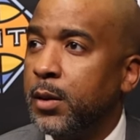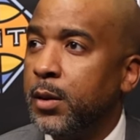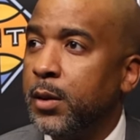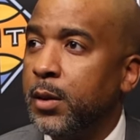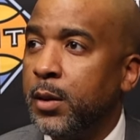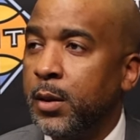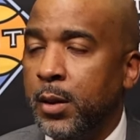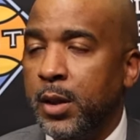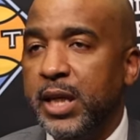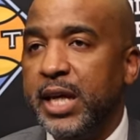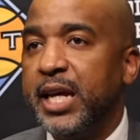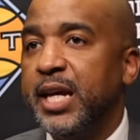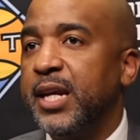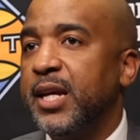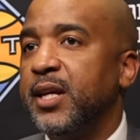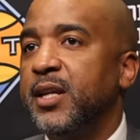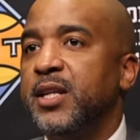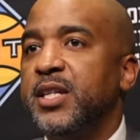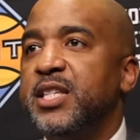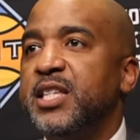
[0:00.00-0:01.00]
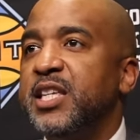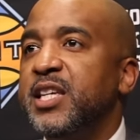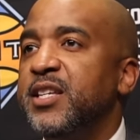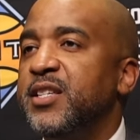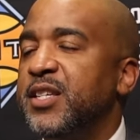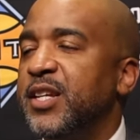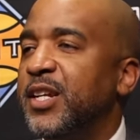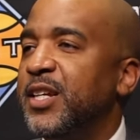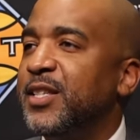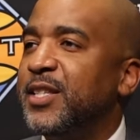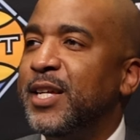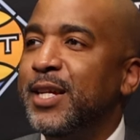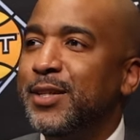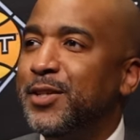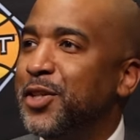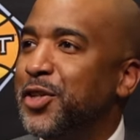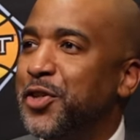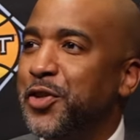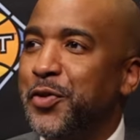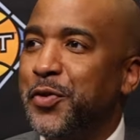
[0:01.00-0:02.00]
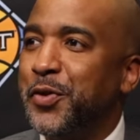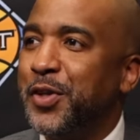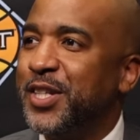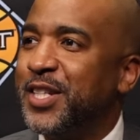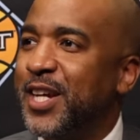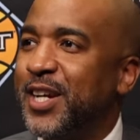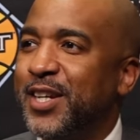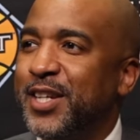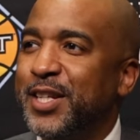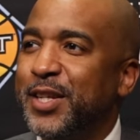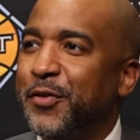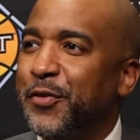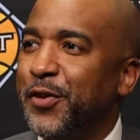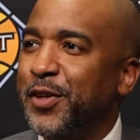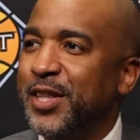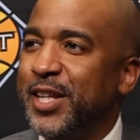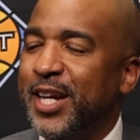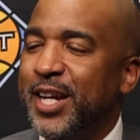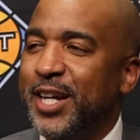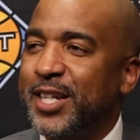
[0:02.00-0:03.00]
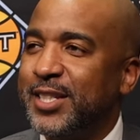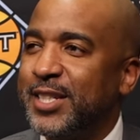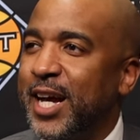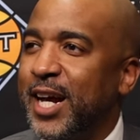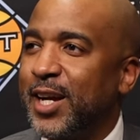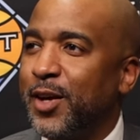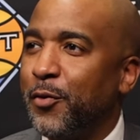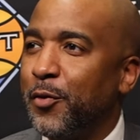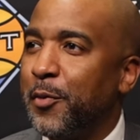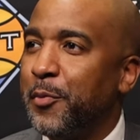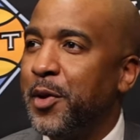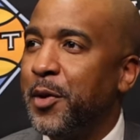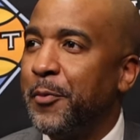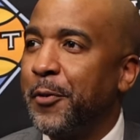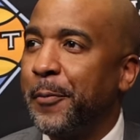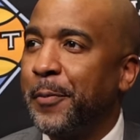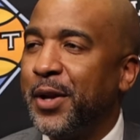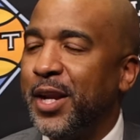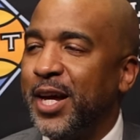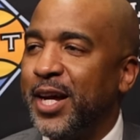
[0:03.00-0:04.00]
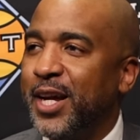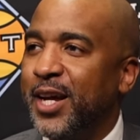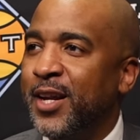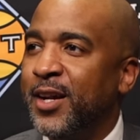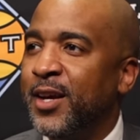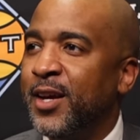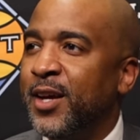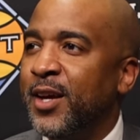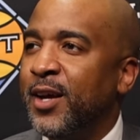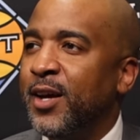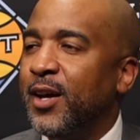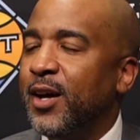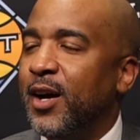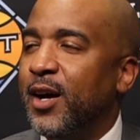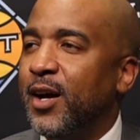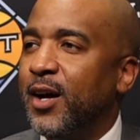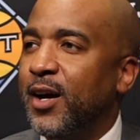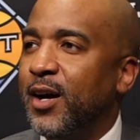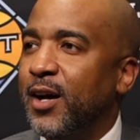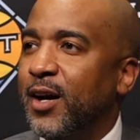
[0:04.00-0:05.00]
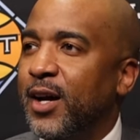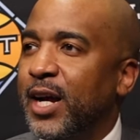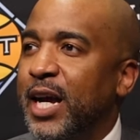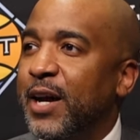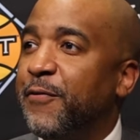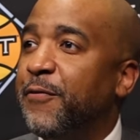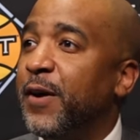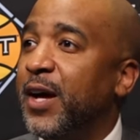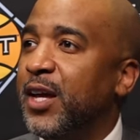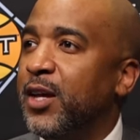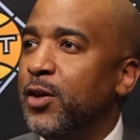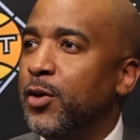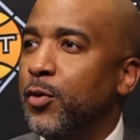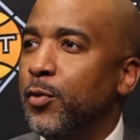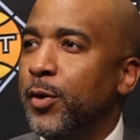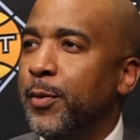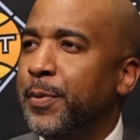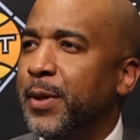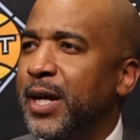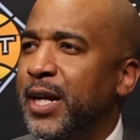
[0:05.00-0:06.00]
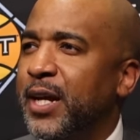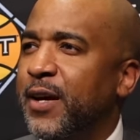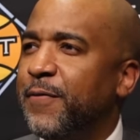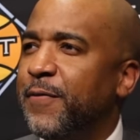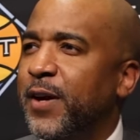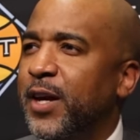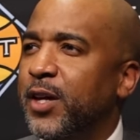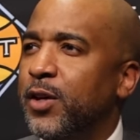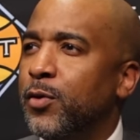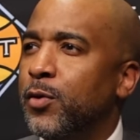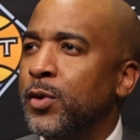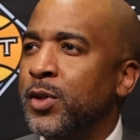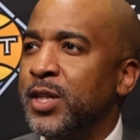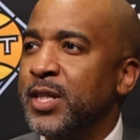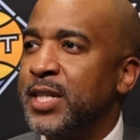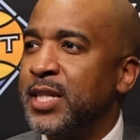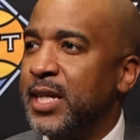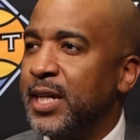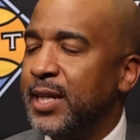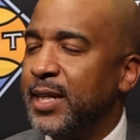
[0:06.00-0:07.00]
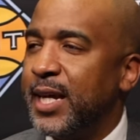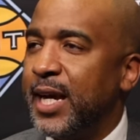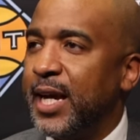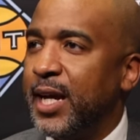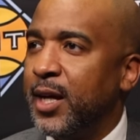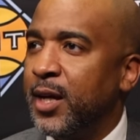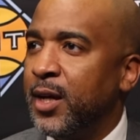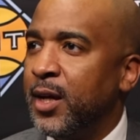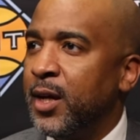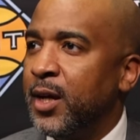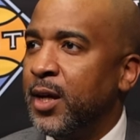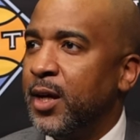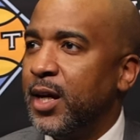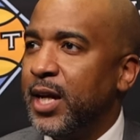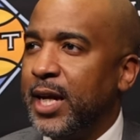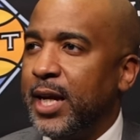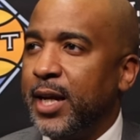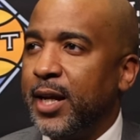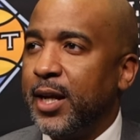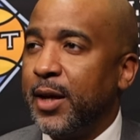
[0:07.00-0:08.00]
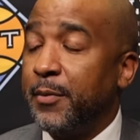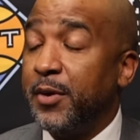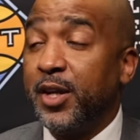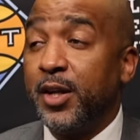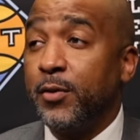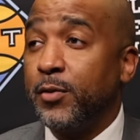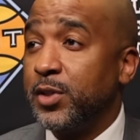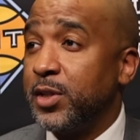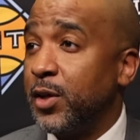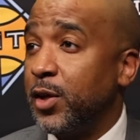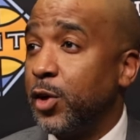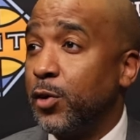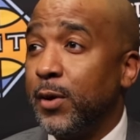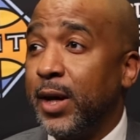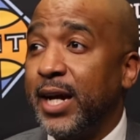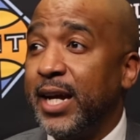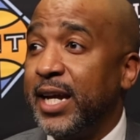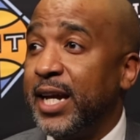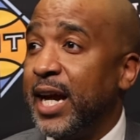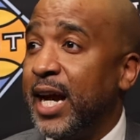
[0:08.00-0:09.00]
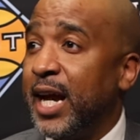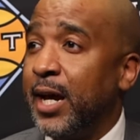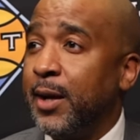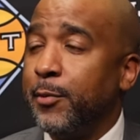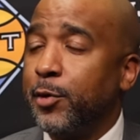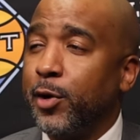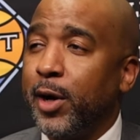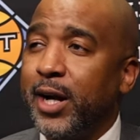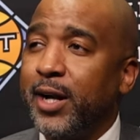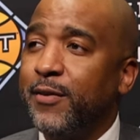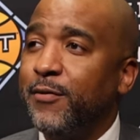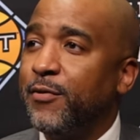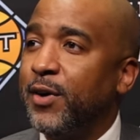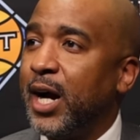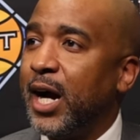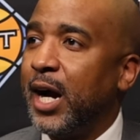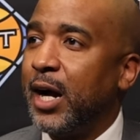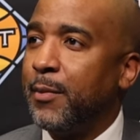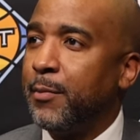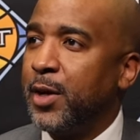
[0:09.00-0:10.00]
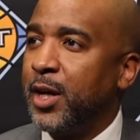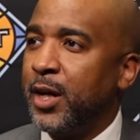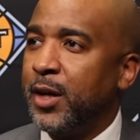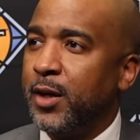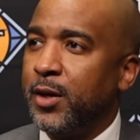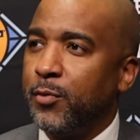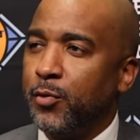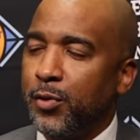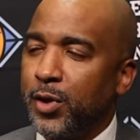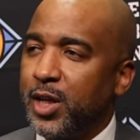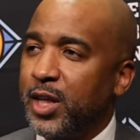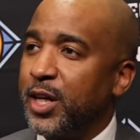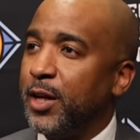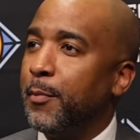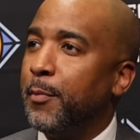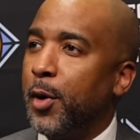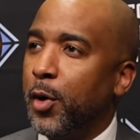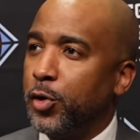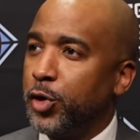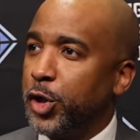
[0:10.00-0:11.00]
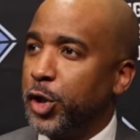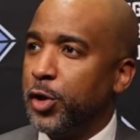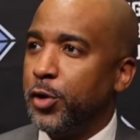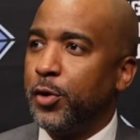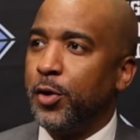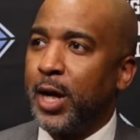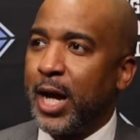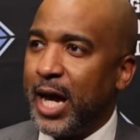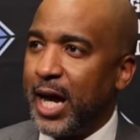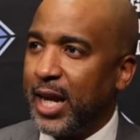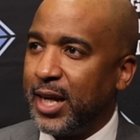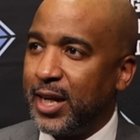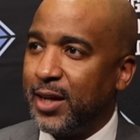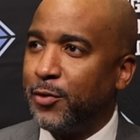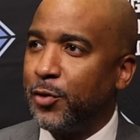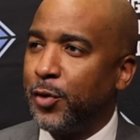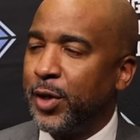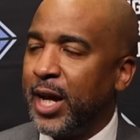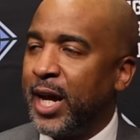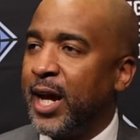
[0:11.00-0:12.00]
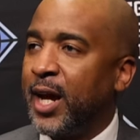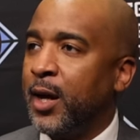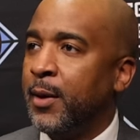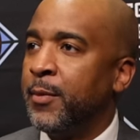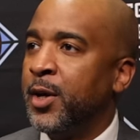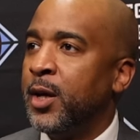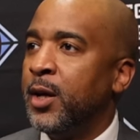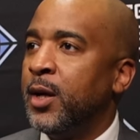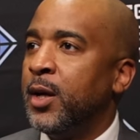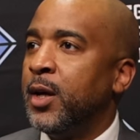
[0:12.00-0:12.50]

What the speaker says: DC? Yeah, the season, it teaches you a ton of different things. I can remember playing FAU. We played FAU on a Sunday, and I mean, it was a great game, great environment, really emotional, high-level game.